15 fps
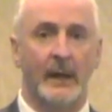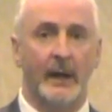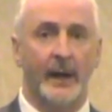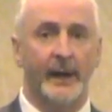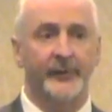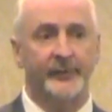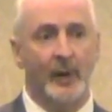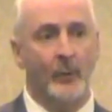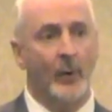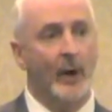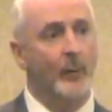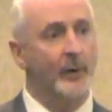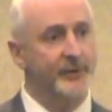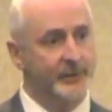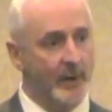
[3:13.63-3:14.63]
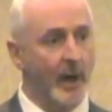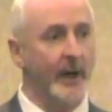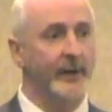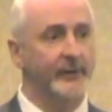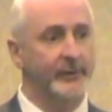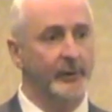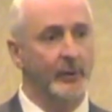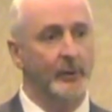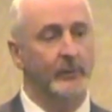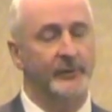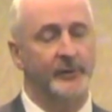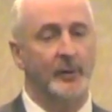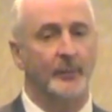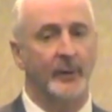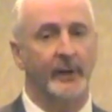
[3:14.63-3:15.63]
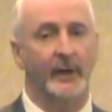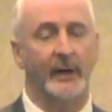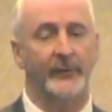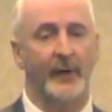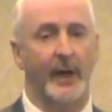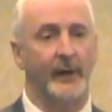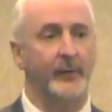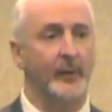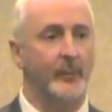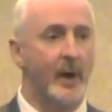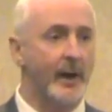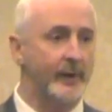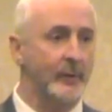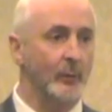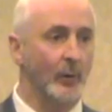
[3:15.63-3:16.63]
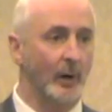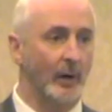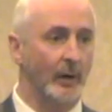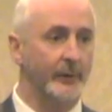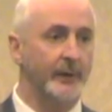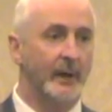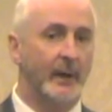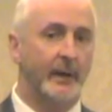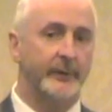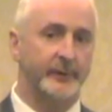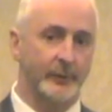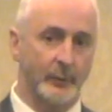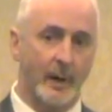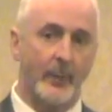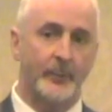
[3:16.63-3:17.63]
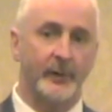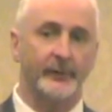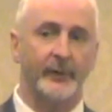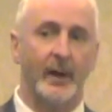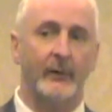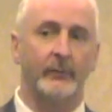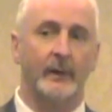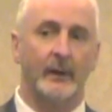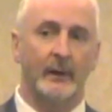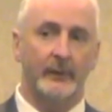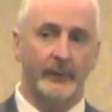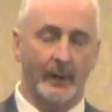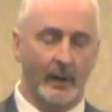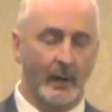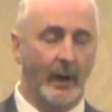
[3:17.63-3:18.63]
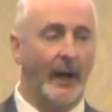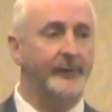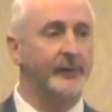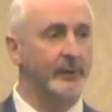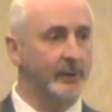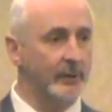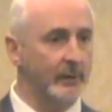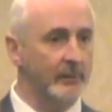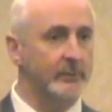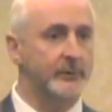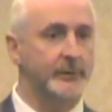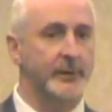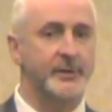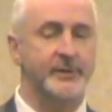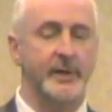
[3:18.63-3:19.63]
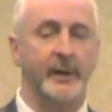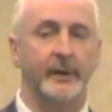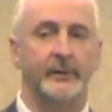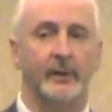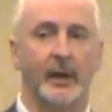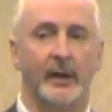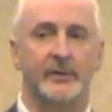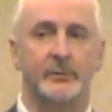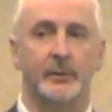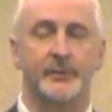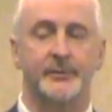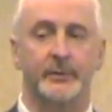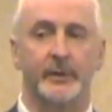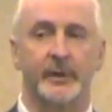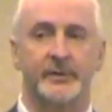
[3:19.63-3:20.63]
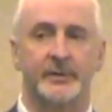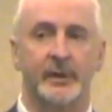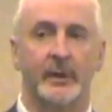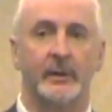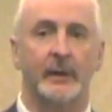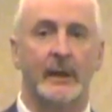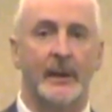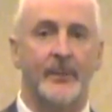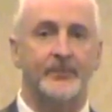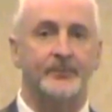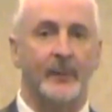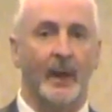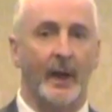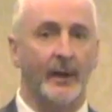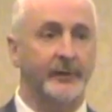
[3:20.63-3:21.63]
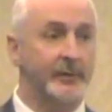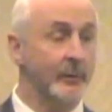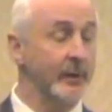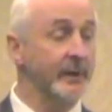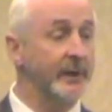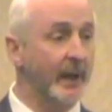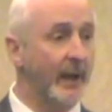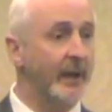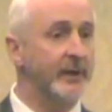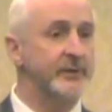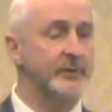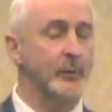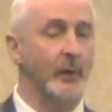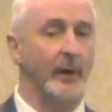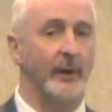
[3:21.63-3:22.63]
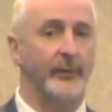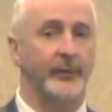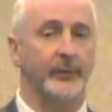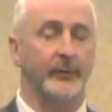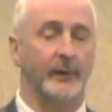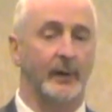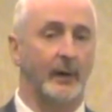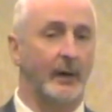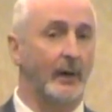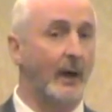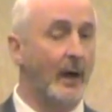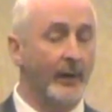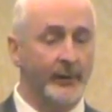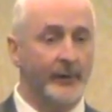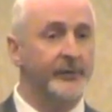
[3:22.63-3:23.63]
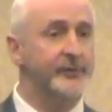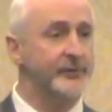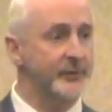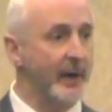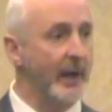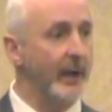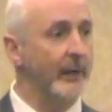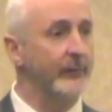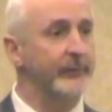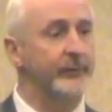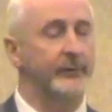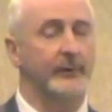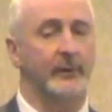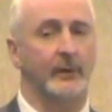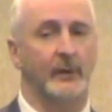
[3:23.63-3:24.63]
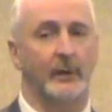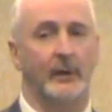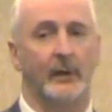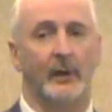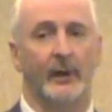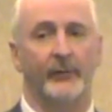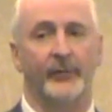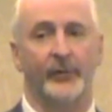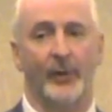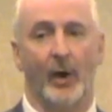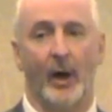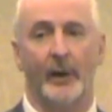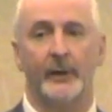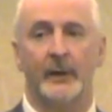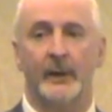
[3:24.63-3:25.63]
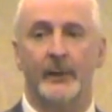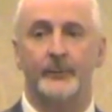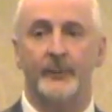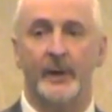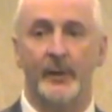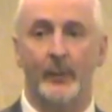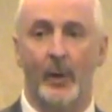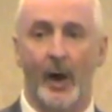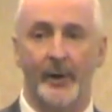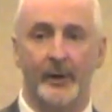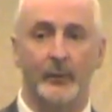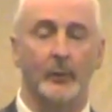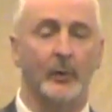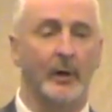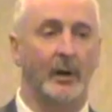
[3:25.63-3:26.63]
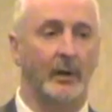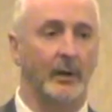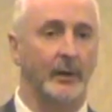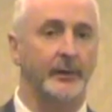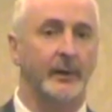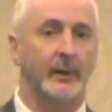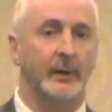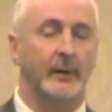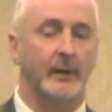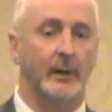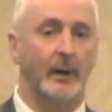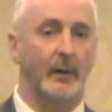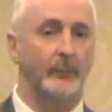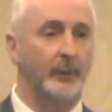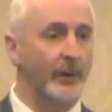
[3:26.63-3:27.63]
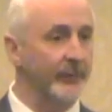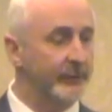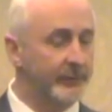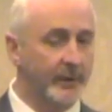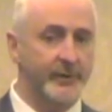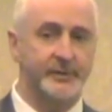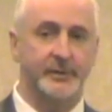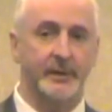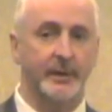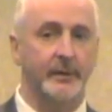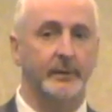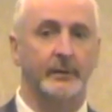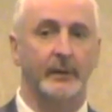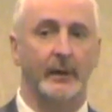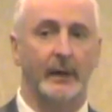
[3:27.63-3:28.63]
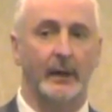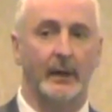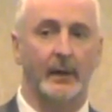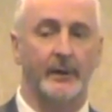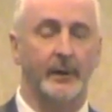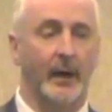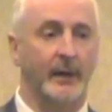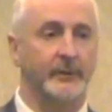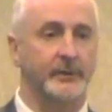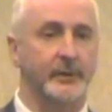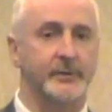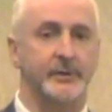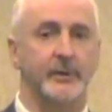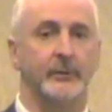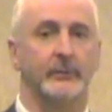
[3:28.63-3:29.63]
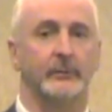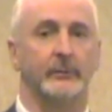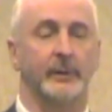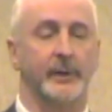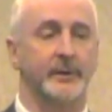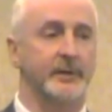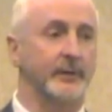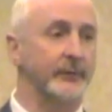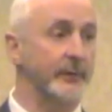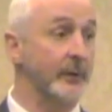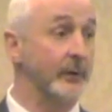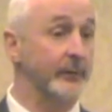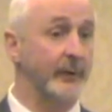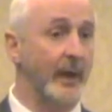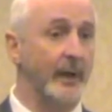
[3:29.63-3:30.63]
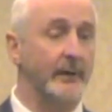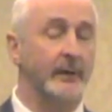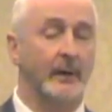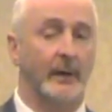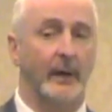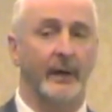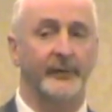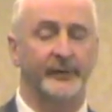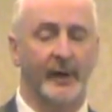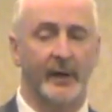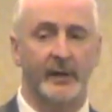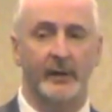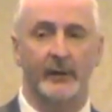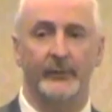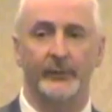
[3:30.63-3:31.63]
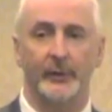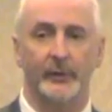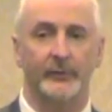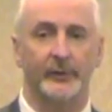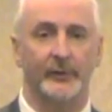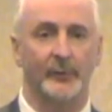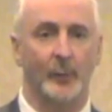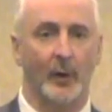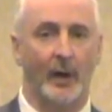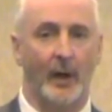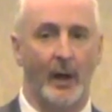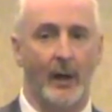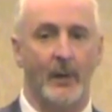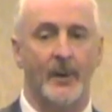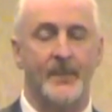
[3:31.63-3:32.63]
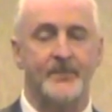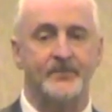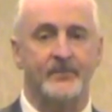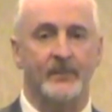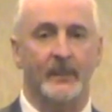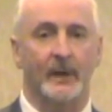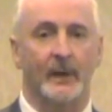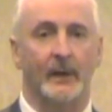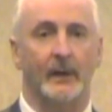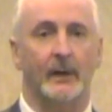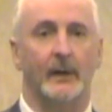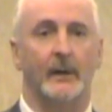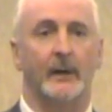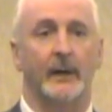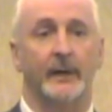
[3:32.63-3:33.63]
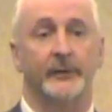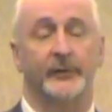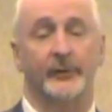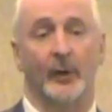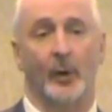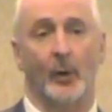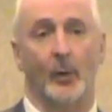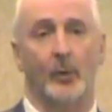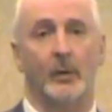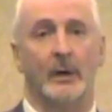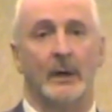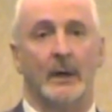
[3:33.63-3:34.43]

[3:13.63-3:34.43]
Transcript: And in some way, we're trying to duplicate that in the modern world, to represent the classical Christian intellectual tradition, and to engage with other strands of thought in the modern world, both Christian, non-Christian religious views, and secular views as well. And so